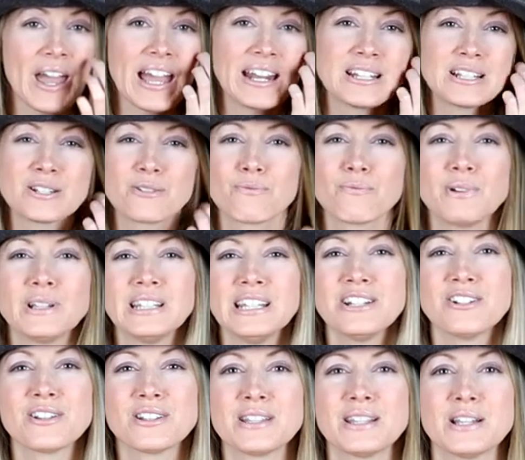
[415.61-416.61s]
and it's
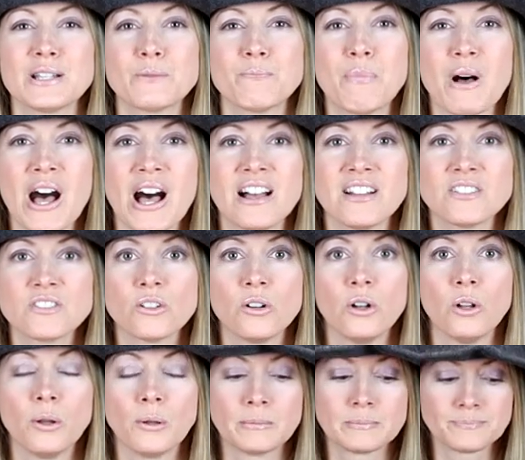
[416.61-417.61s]
really just this
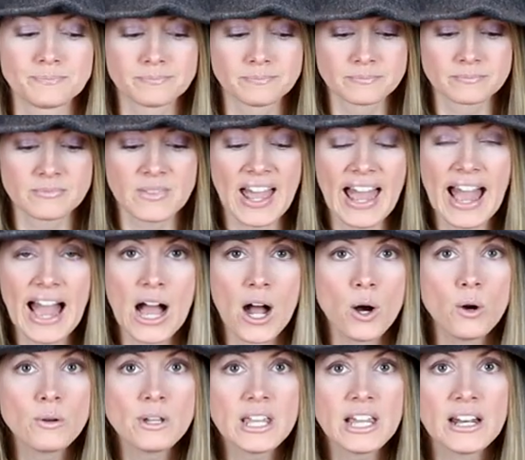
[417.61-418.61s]
puzzle.
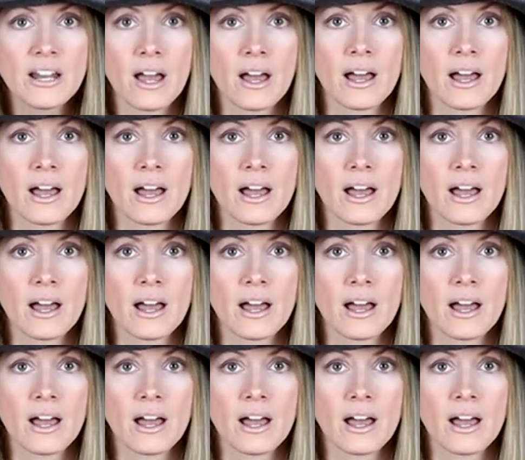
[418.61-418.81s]
How can